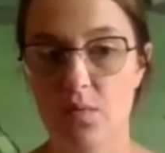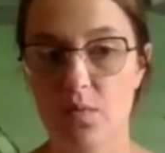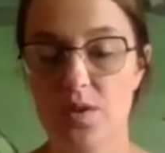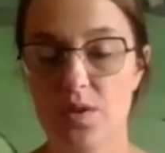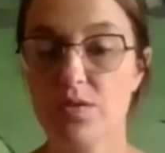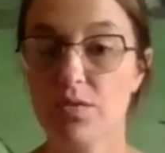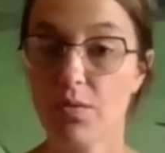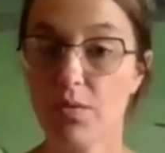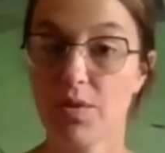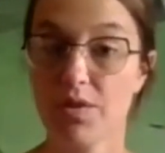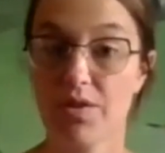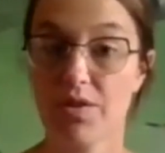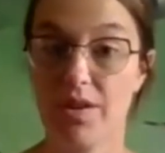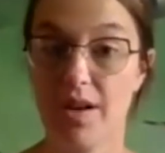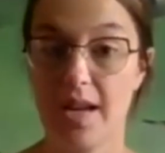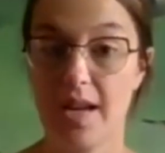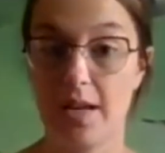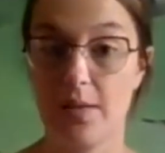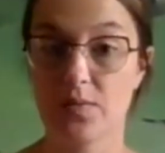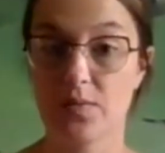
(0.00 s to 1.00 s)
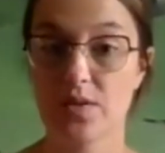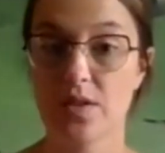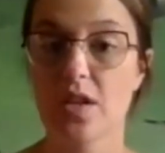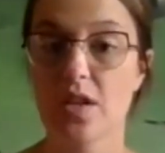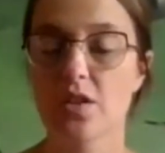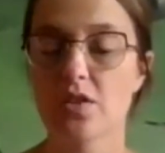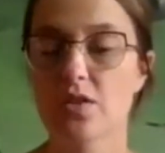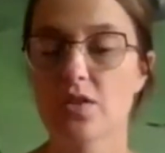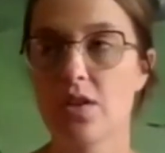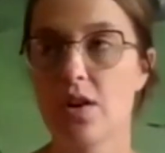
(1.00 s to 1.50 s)
we do it with our names.
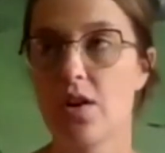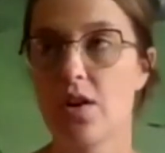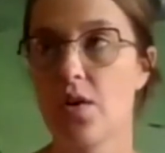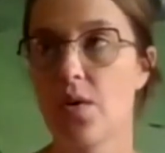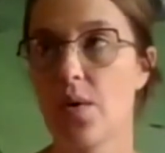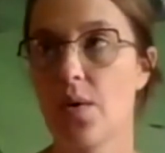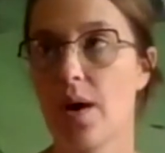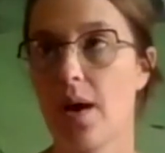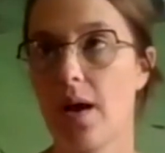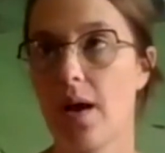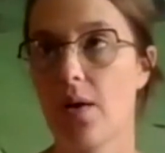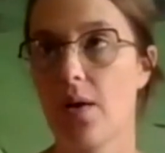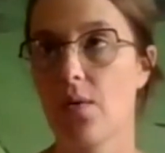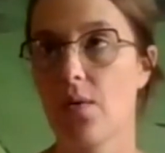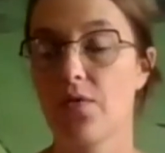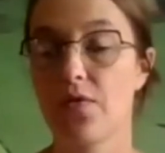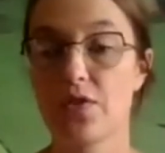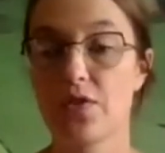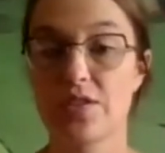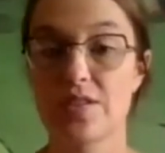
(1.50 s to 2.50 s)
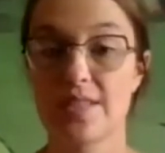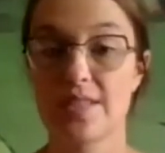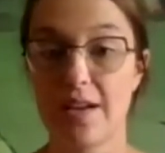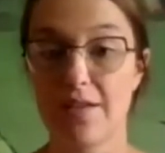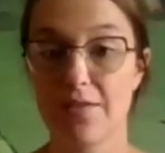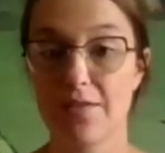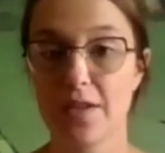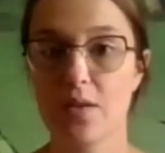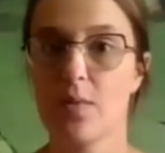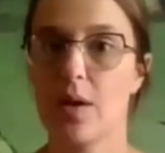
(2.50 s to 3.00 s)
So for
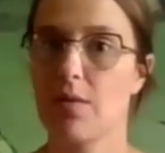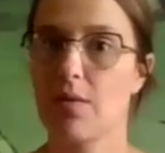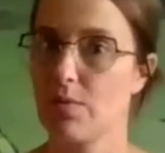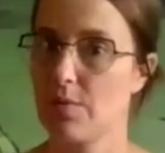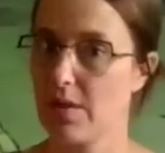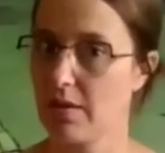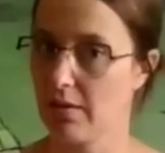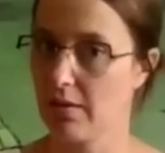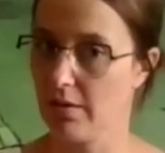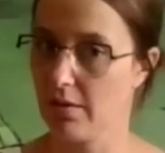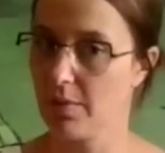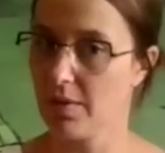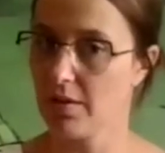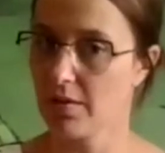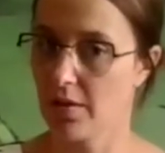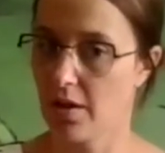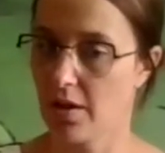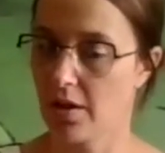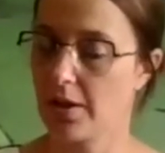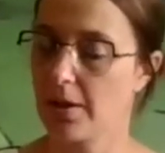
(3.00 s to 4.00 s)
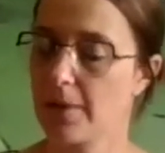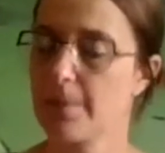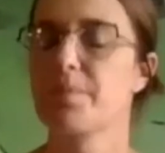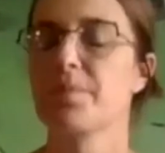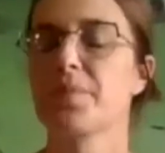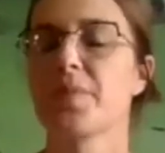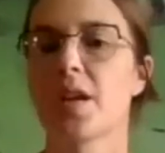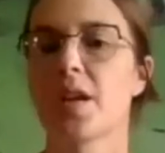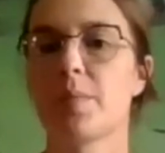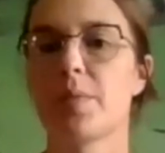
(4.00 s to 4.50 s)
Stephanie, mine would be a little bit
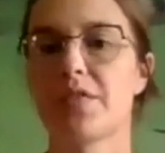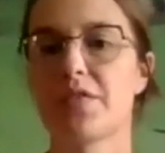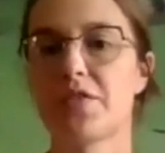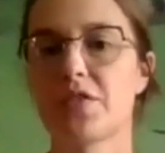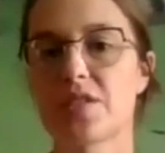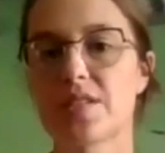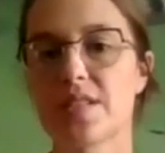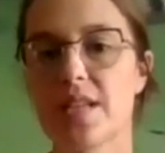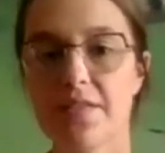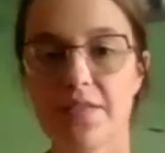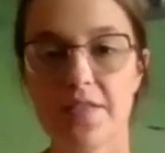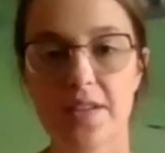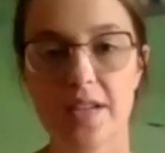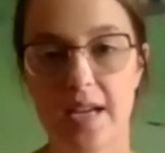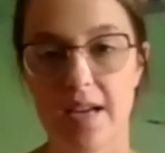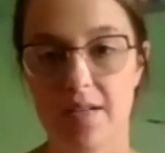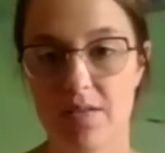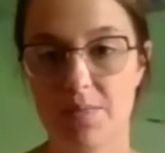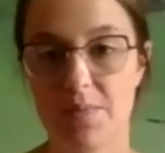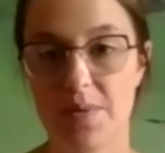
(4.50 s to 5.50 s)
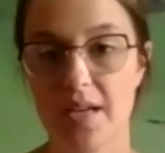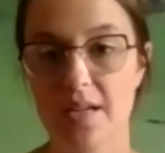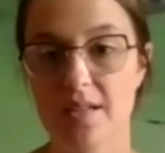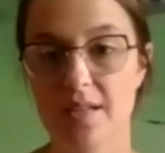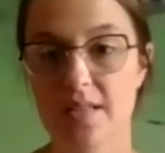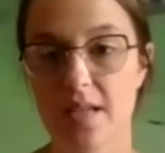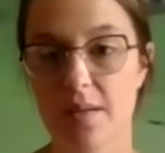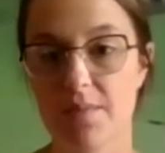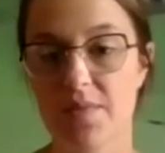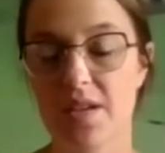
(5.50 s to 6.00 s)
longer, but for Stephanie, I would pick
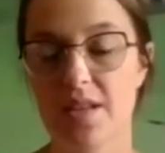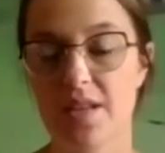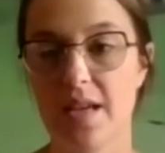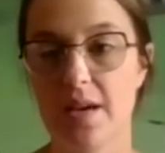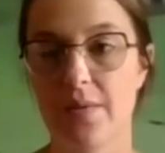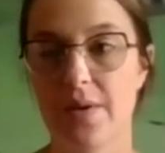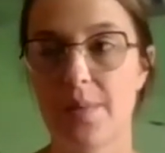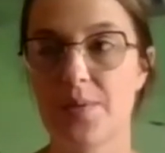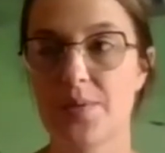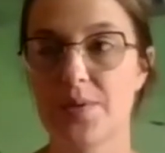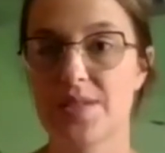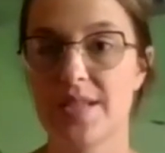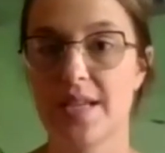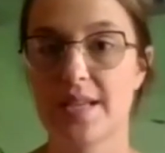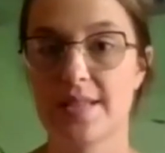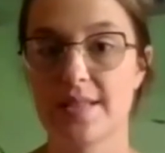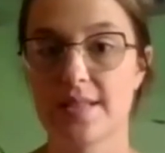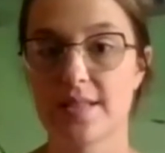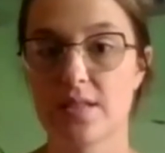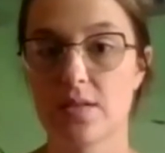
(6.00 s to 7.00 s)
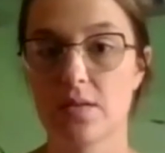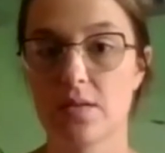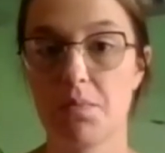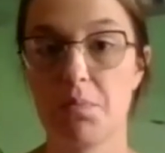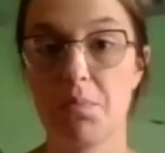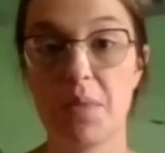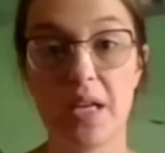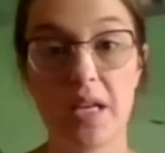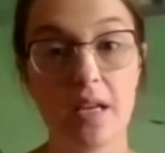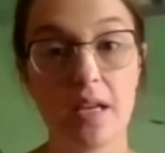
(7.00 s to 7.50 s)
something that represents
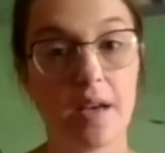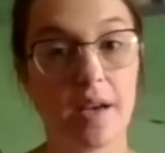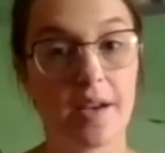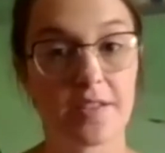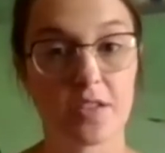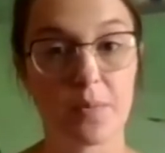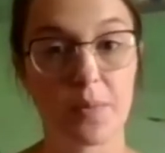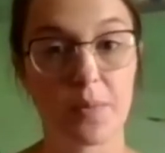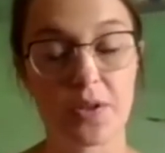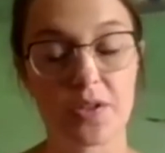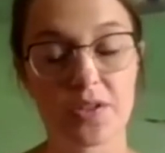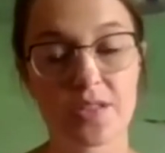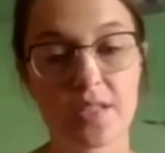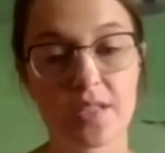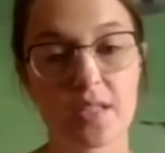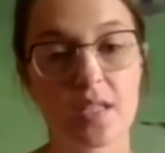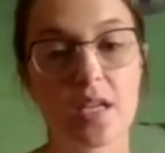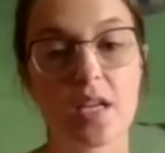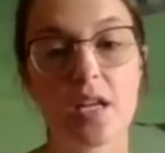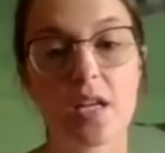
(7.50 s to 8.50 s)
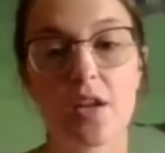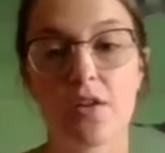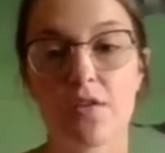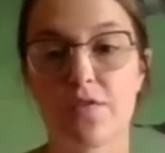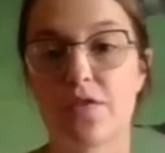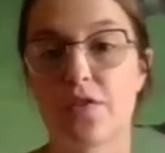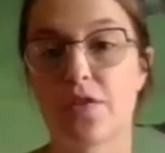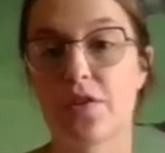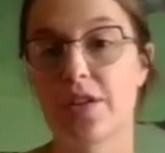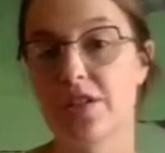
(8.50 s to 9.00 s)
me as a person
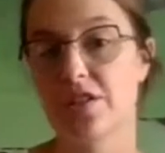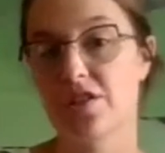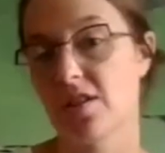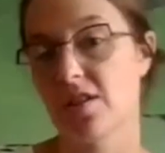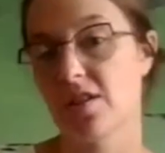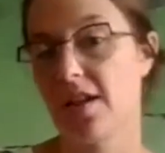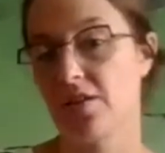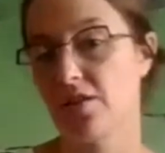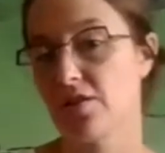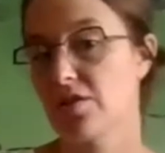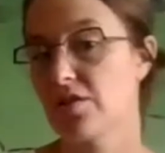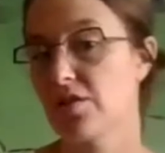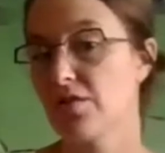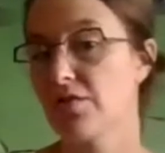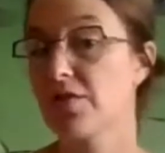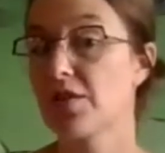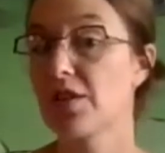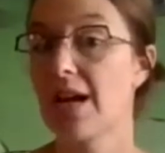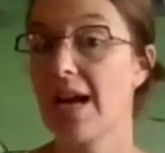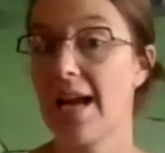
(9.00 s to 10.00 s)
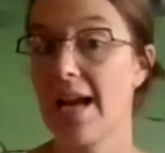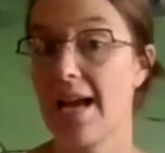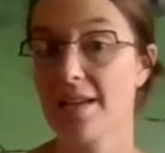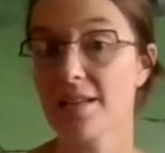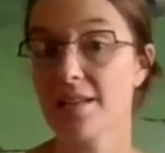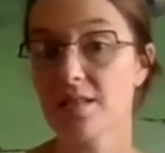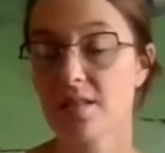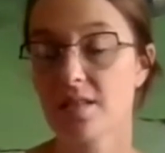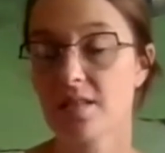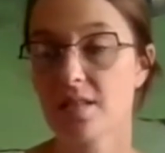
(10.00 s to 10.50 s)
for each letter. So for
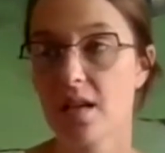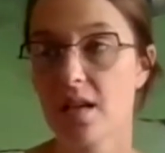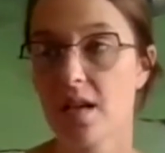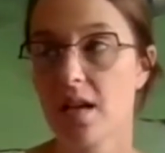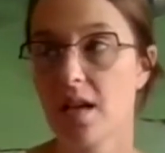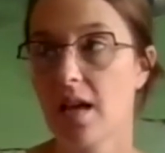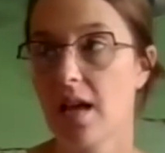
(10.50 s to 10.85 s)
S,